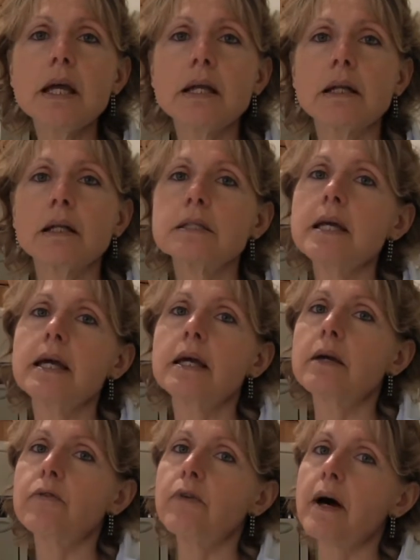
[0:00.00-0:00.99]
and it'll
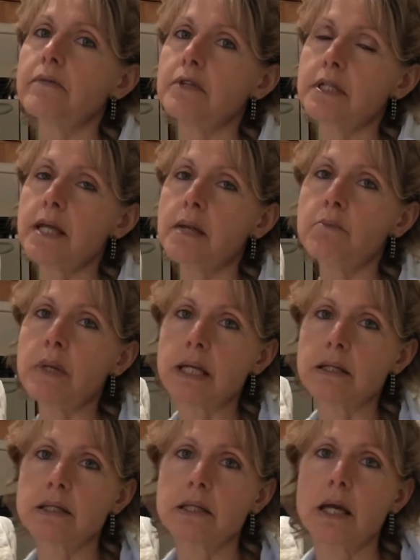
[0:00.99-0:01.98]
take 5 to 10
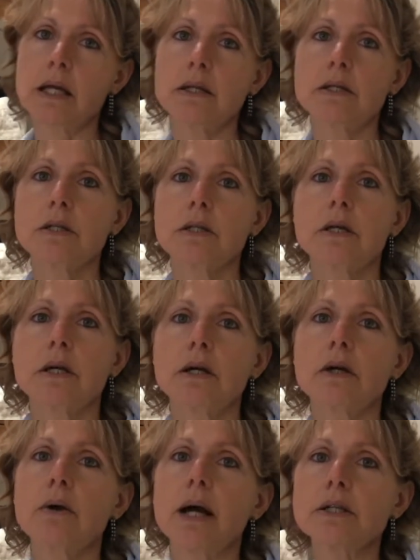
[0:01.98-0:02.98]
minutes to get it to
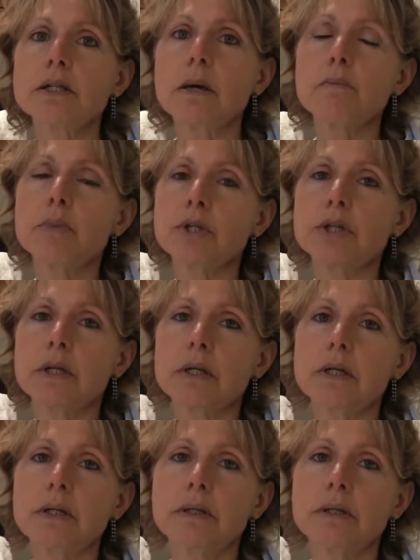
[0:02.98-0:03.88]
the correct temperature.